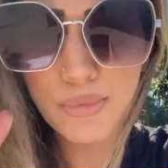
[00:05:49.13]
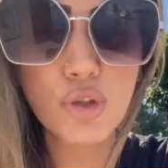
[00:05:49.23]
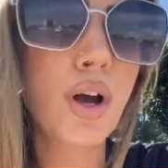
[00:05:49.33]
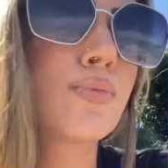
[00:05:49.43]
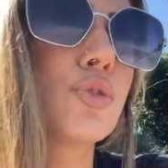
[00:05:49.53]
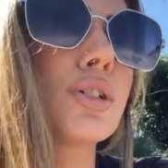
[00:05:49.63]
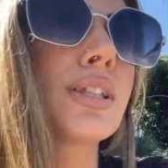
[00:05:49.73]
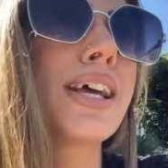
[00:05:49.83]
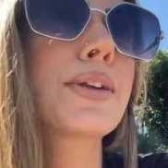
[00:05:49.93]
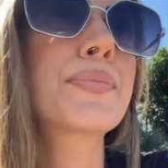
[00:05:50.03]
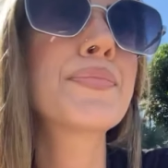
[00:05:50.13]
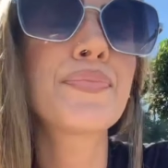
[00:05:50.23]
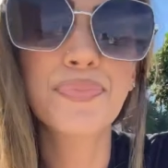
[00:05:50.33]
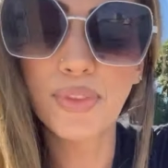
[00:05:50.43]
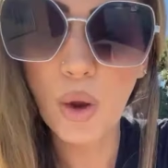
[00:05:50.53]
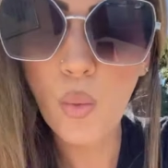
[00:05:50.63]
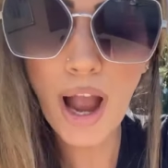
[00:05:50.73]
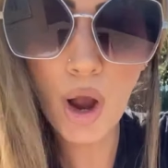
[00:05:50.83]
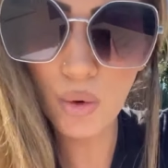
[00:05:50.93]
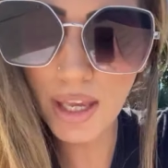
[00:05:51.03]
So I'm just like,
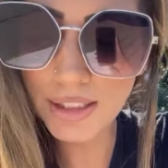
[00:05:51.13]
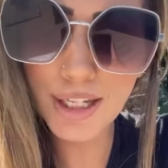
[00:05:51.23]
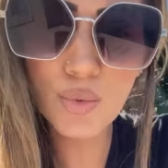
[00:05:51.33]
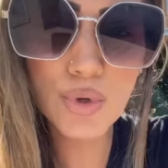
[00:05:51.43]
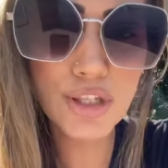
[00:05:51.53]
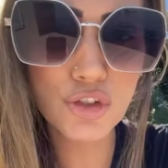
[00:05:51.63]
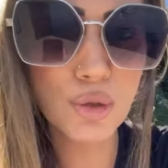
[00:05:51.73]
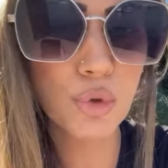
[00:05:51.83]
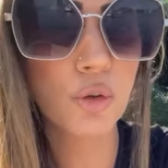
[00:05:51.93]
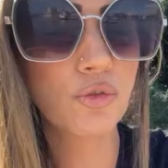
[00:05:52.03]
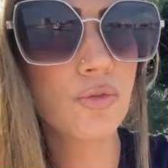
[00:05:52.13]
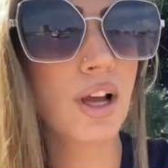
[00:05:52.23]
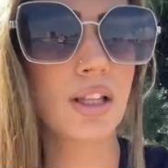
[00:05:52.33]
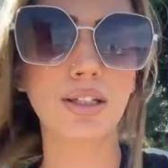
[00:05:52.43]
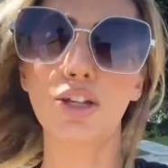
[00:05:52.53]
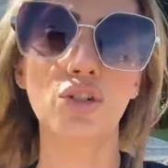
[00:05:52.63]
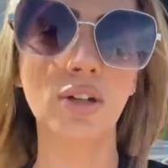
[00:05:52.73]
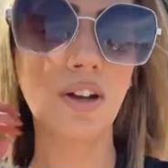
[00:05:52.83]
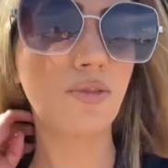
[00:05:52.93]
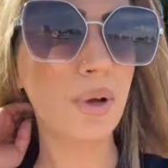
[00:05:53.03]
wow, yesterday was such a beautiful
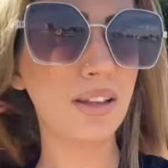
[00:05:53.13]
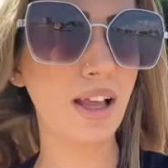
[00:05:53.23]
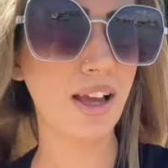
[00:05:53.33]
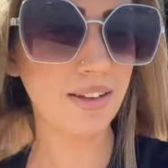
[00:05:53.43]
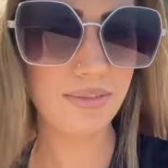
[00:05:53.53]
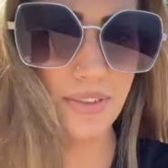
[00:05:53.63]
validation of my life